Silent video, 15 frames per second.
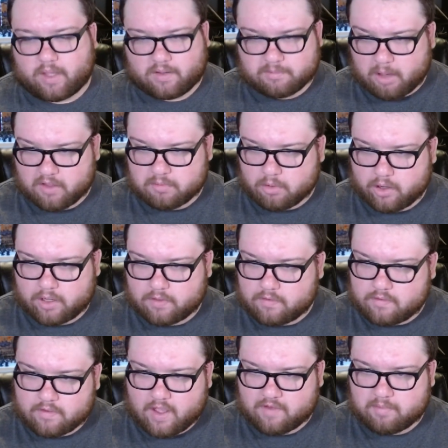Space
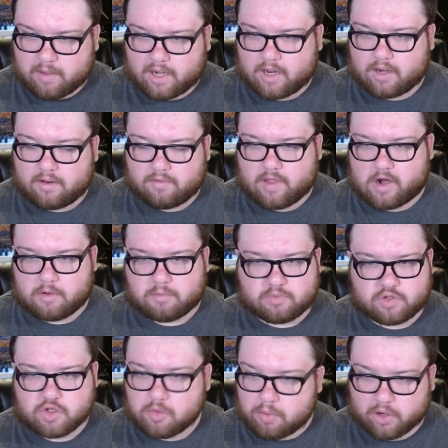Marines I've painted, they're
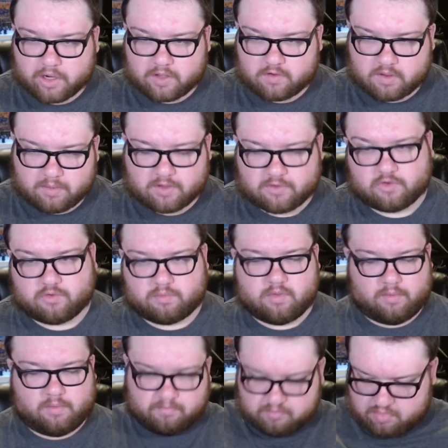super easy because
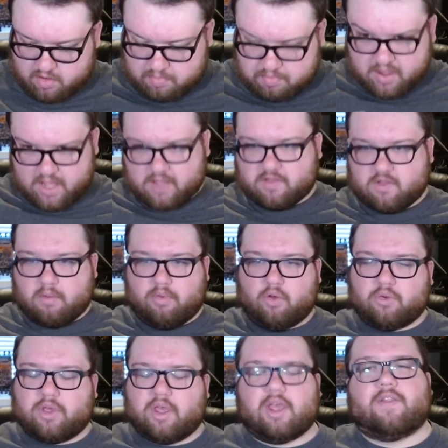they're big, they're
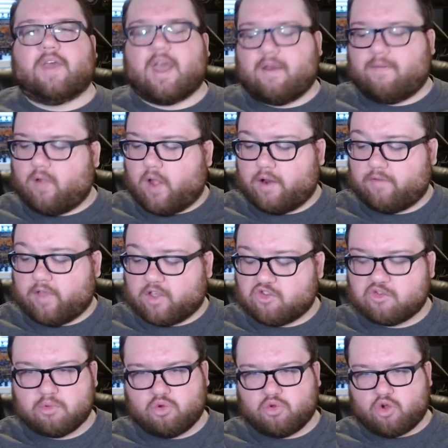bulky, and they have a lot of like
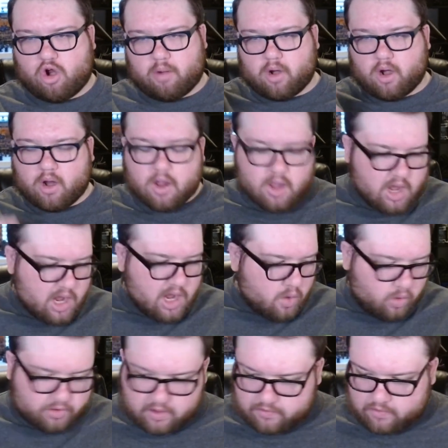smooth armor.
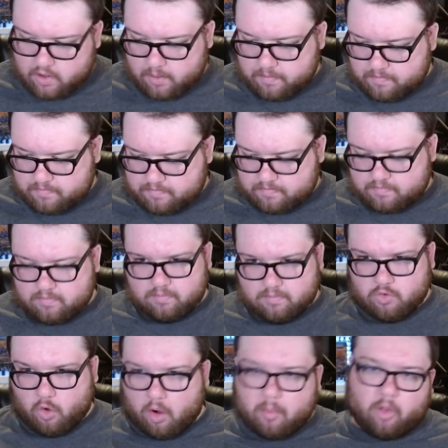Where these are
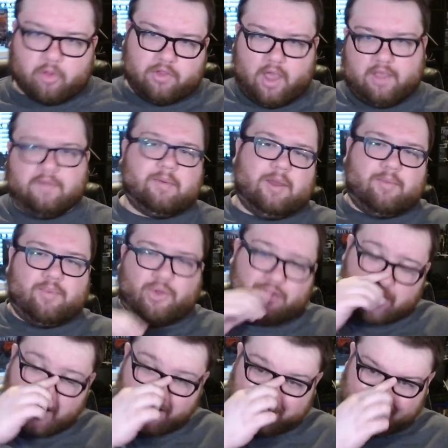normal sized people,
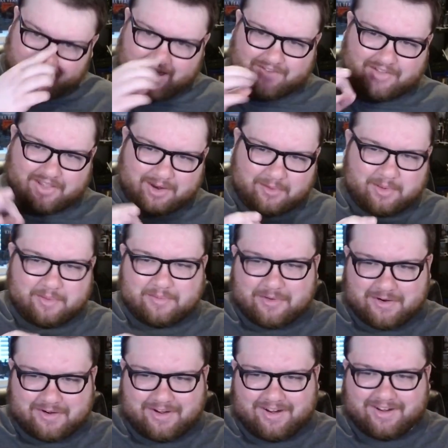so they have a little bit
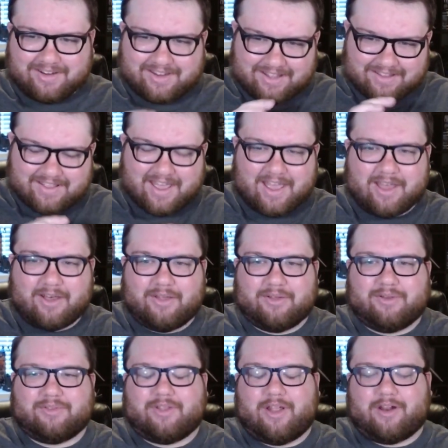more detail.
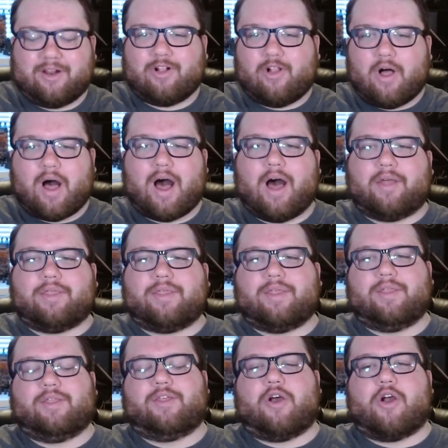There's a lot of cloth,
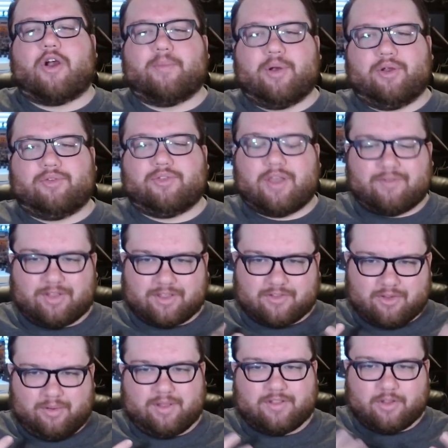the armors, everything's
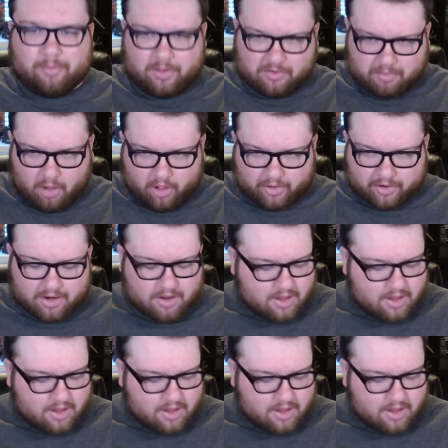it's a little bit smaller,